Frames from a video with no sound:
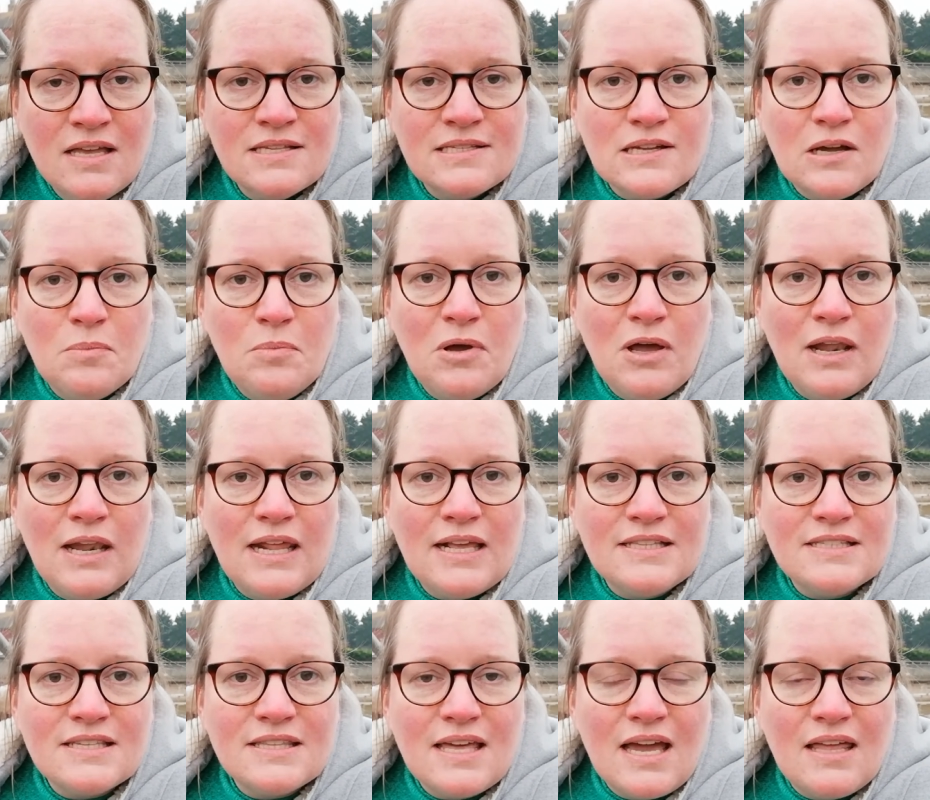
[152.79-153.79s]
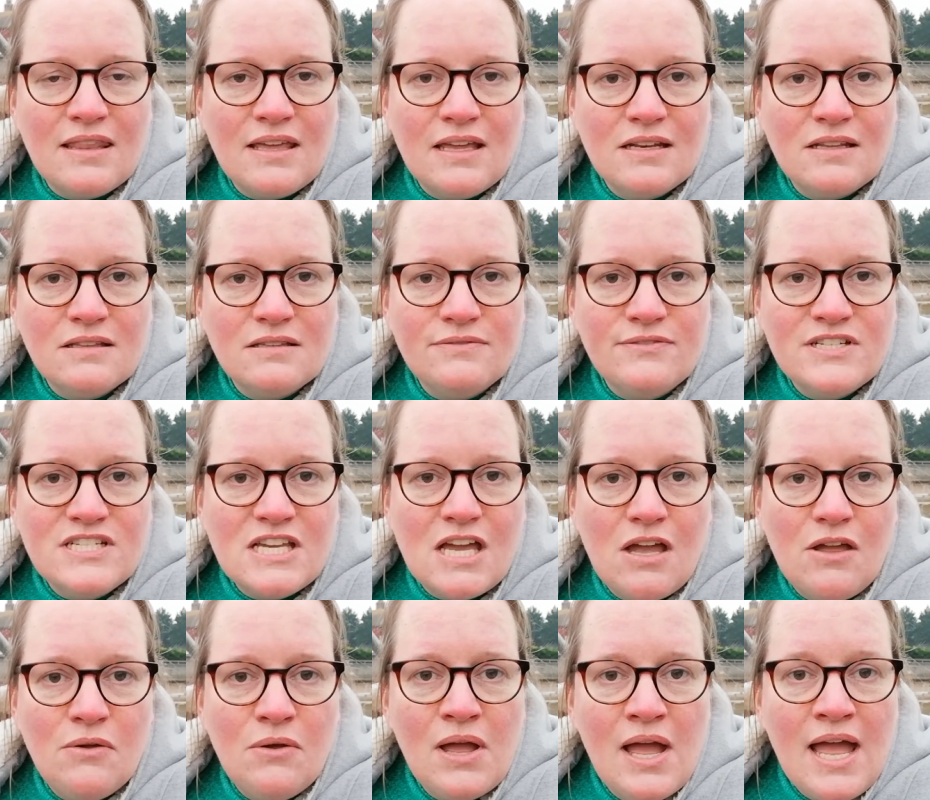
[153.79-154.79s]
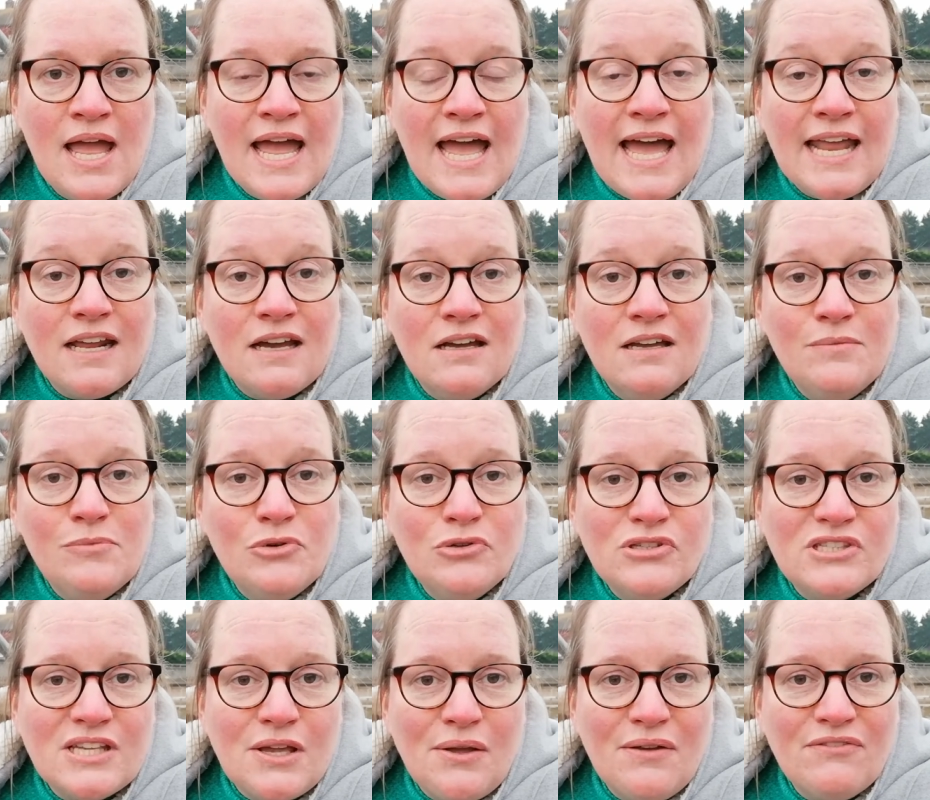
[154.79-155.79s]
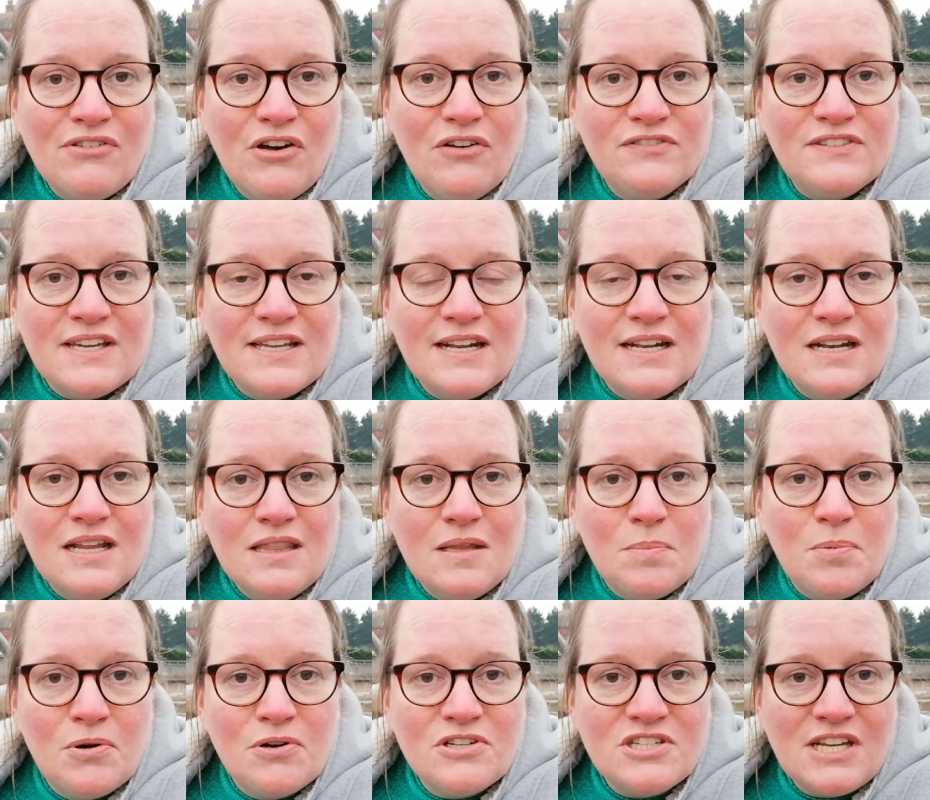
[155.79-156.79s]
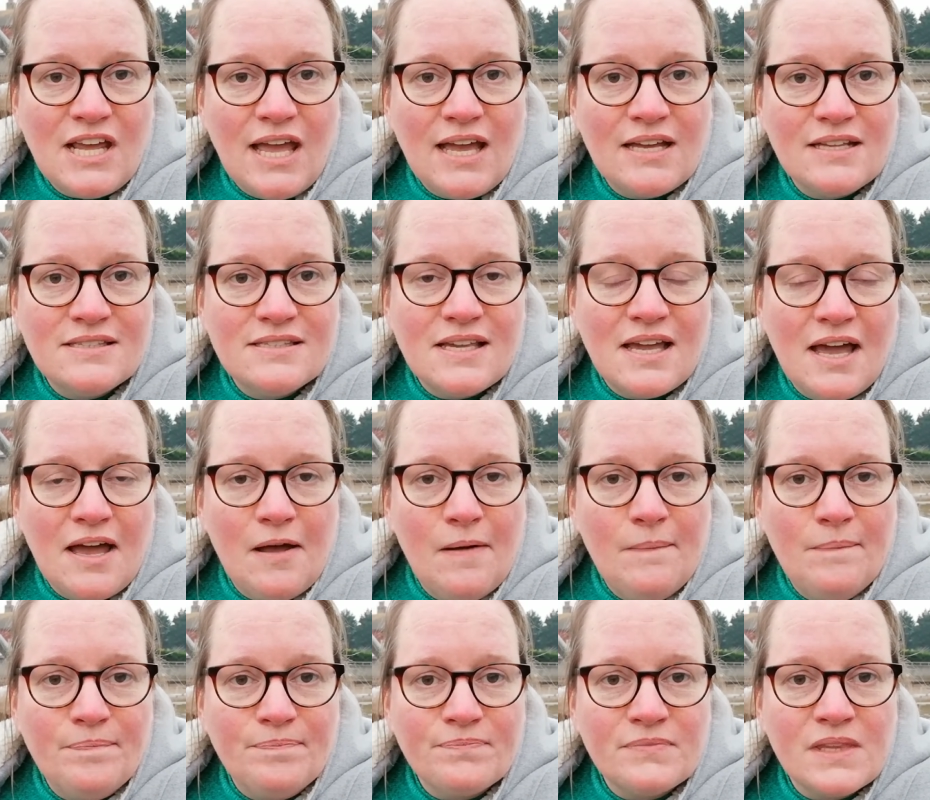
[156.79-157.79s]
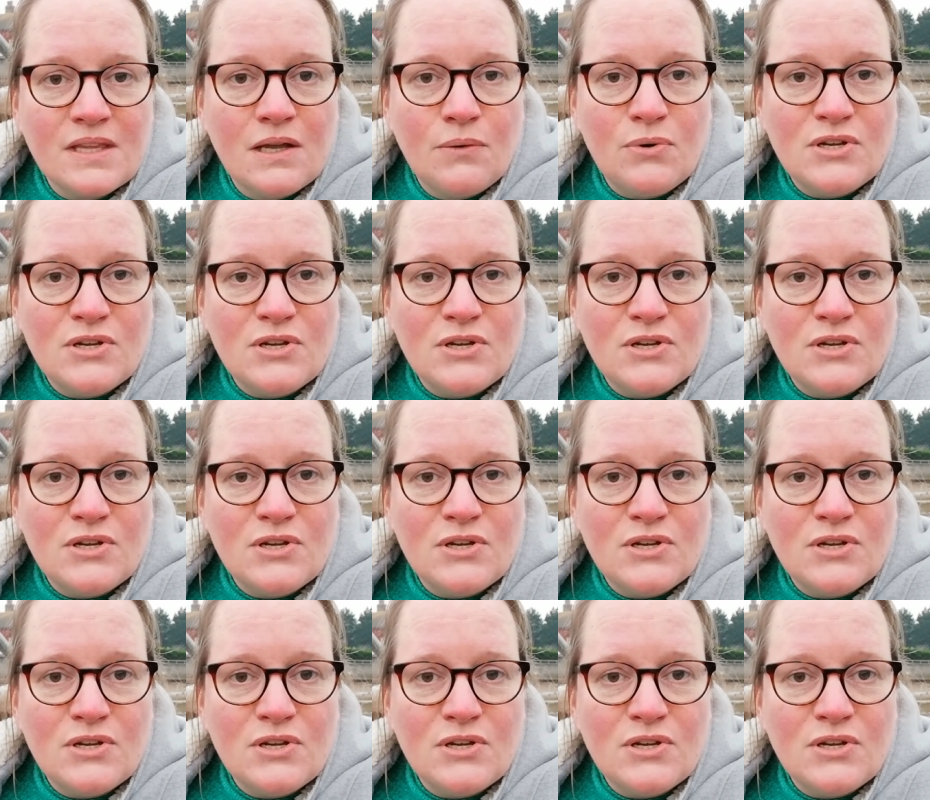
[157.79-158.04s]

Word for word: so I'll put a link to that at the end of this video and I am also involved in another project um,